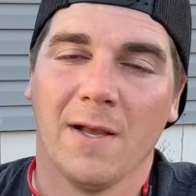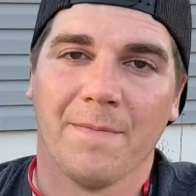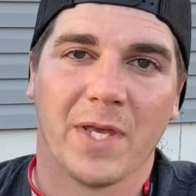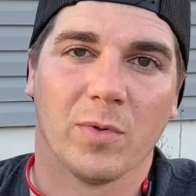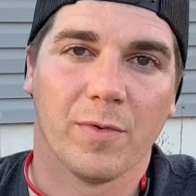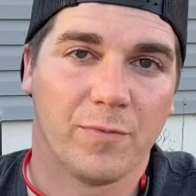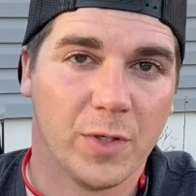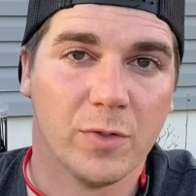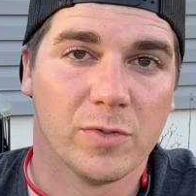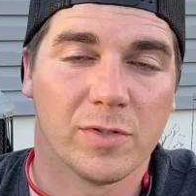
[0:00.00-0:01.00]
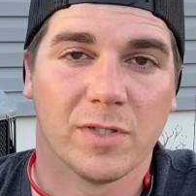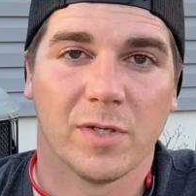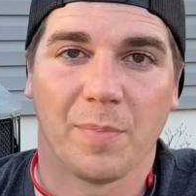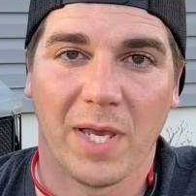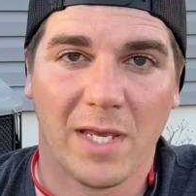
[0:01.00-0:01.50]
they refused to
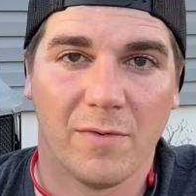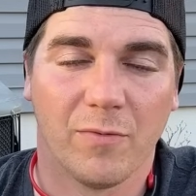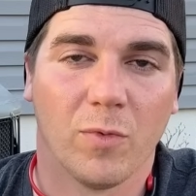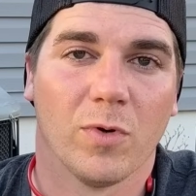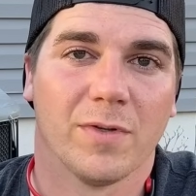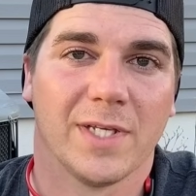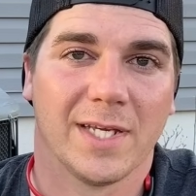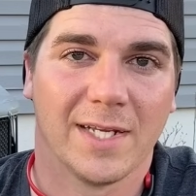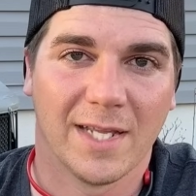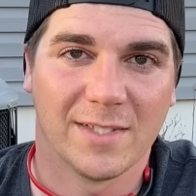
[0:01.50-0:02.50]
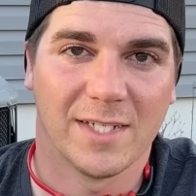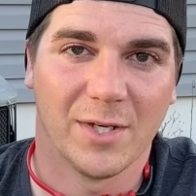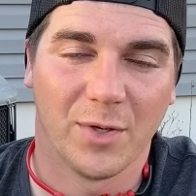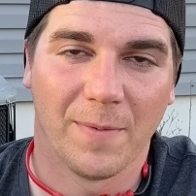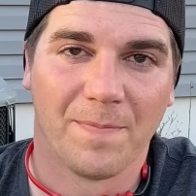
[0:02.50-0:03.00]
pay for the condensing unit.